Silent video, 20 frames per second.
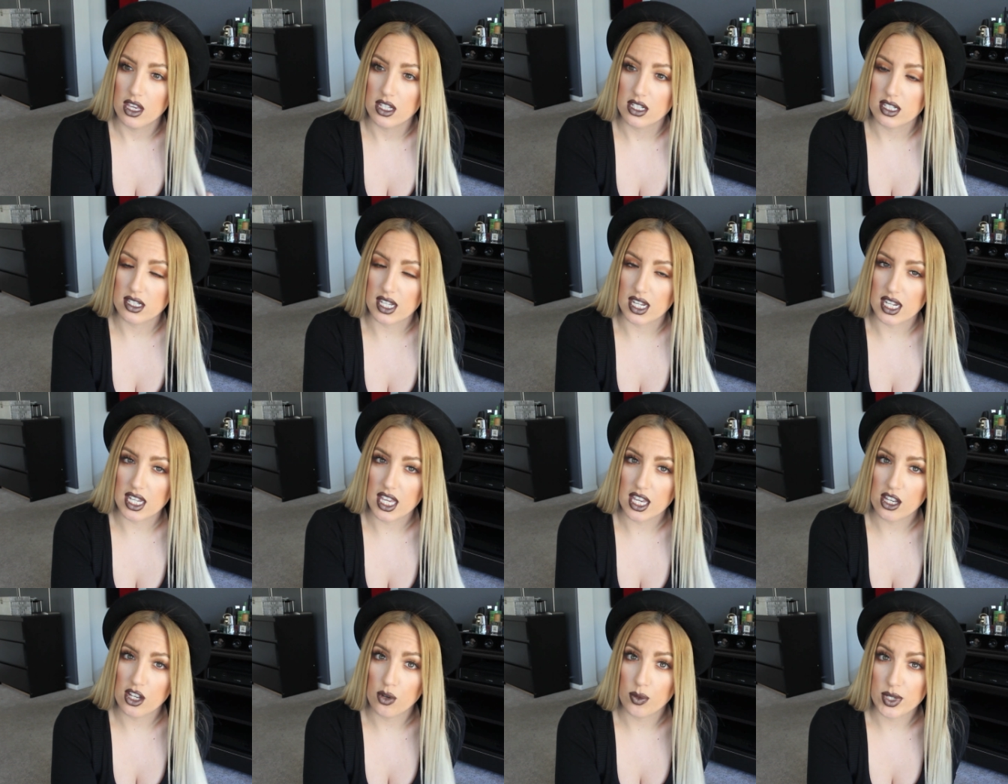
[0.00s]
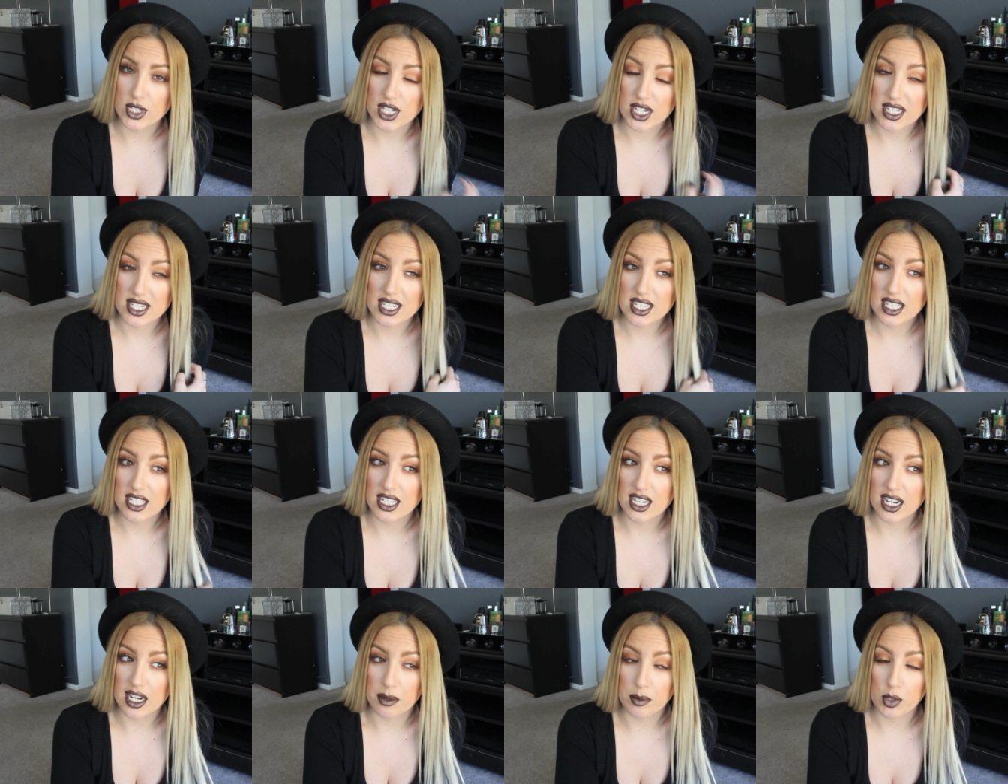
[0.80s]
to San Diego, which I
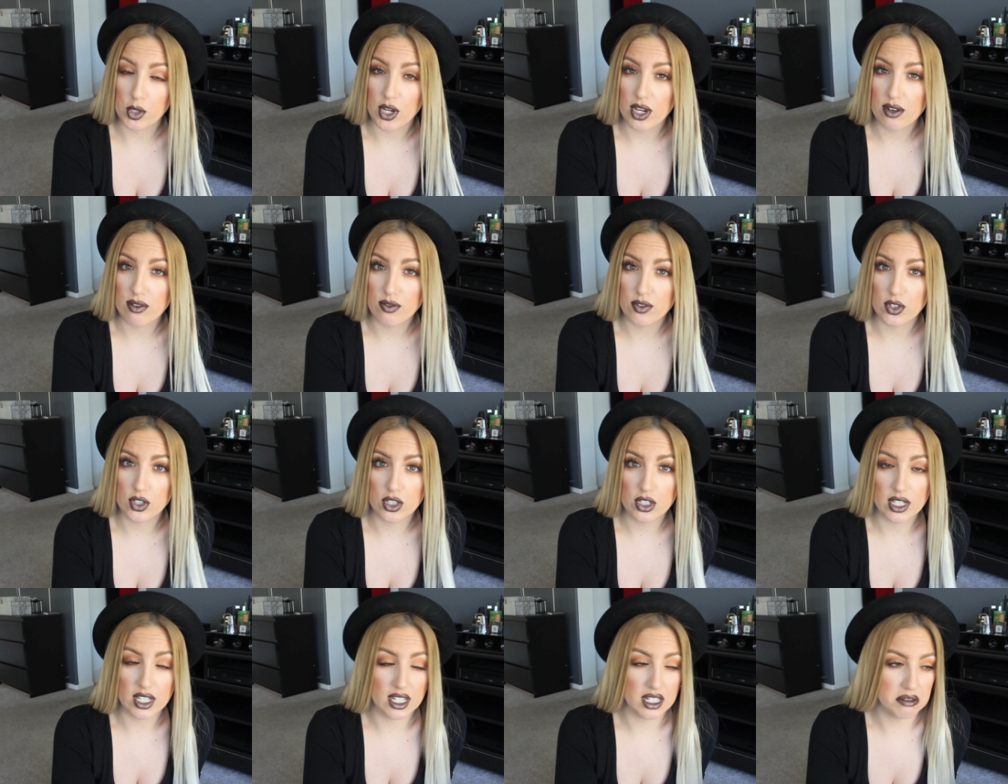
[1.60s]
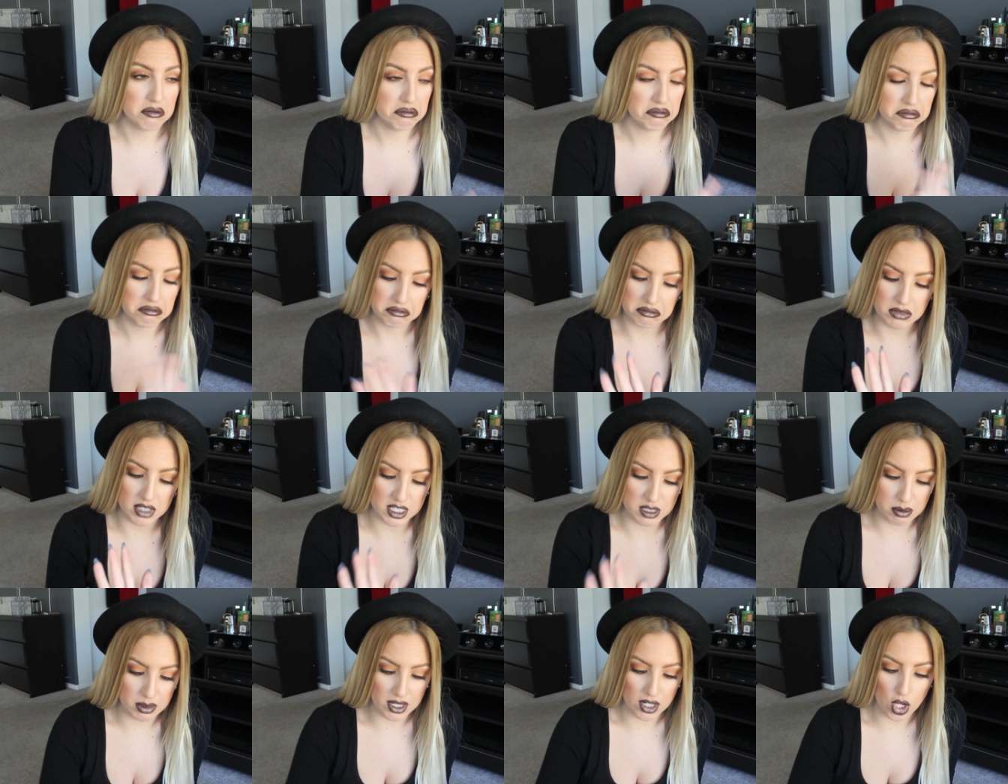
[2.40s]
did, and I'm grateful, and
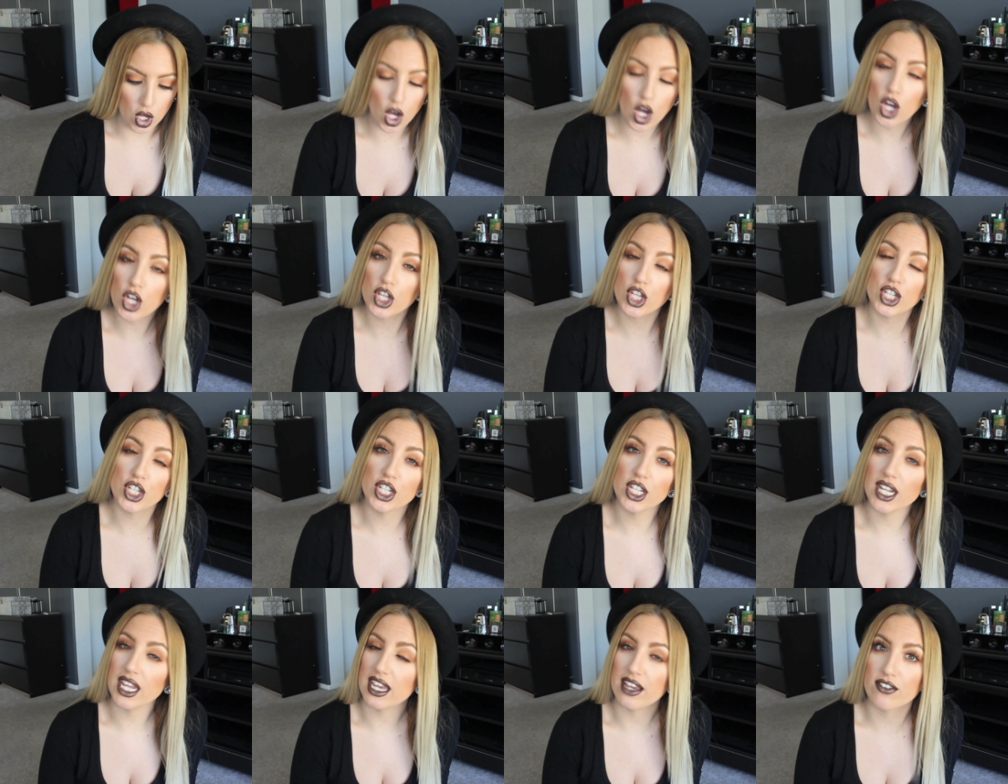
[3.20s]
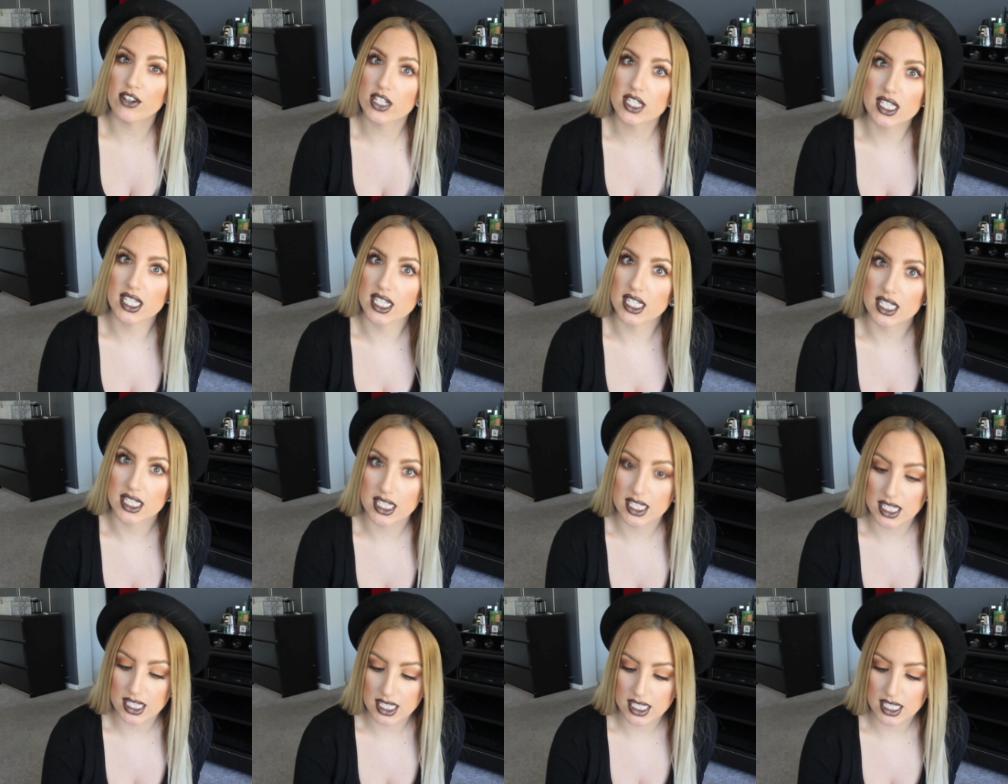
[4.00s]
it's been all good ever since.